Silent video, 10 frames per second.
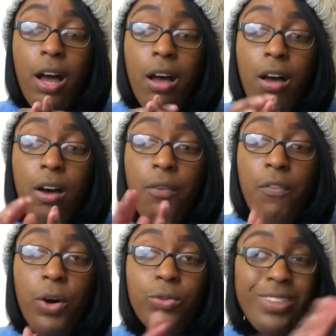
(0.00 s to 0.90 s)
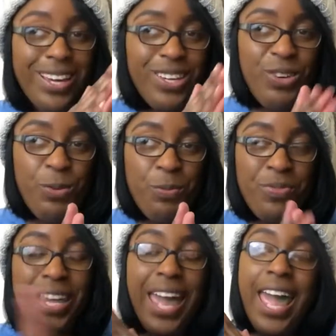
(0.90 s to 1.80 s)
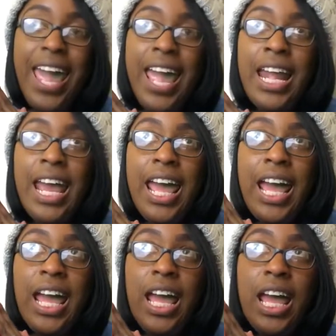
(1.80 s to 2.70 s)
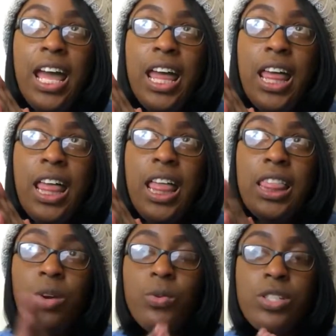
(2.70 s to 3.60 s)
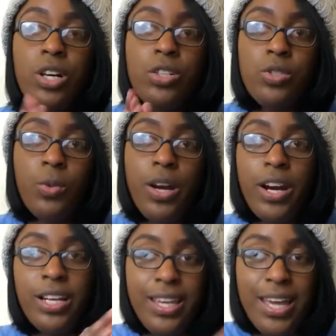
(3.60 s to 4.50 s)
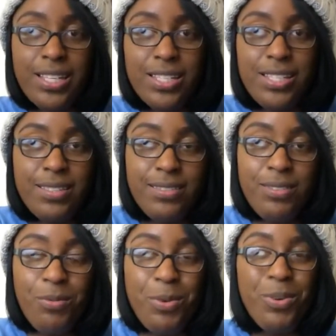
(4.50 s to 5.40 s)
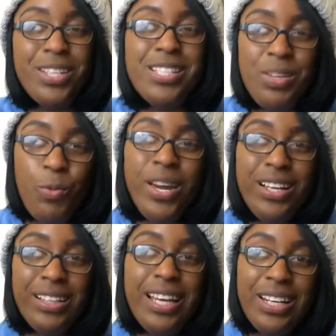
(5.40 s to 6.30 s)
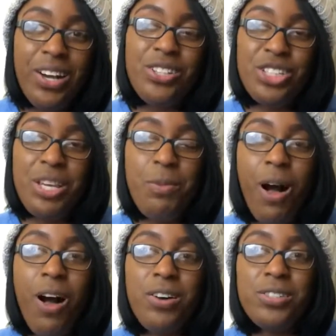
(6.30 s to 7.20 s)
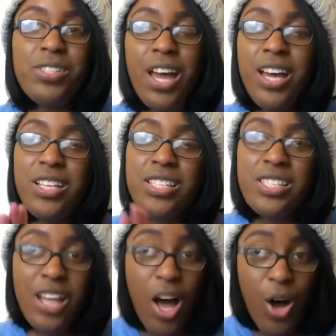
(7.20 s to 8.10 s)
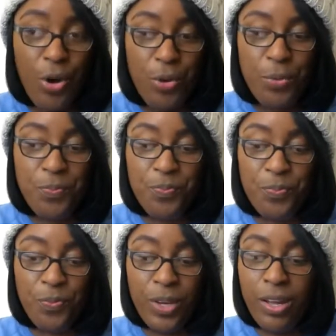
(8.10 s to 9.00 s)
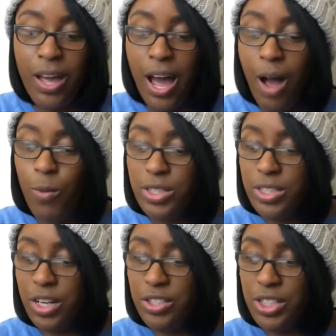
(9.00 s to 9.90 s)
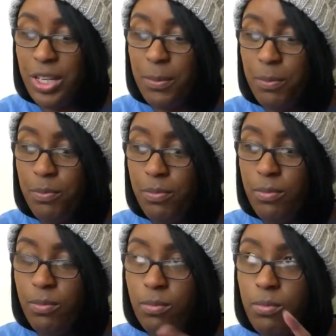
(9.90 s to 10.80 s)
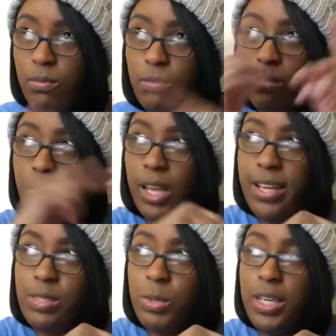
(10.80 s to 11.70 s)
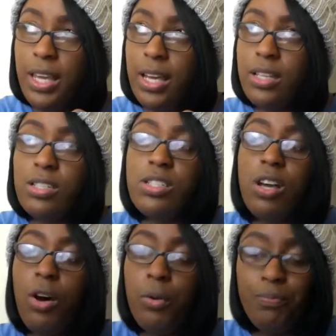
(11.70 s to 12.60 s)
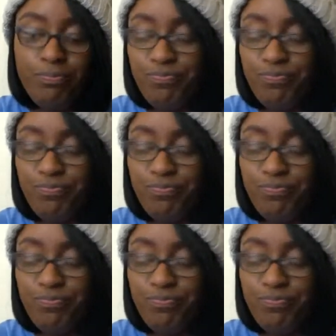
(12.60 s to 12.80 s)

vote, thank you, and the results were yes, we want to see weekly dirt cheap hauls. So I went to dirt cheap last weekend, so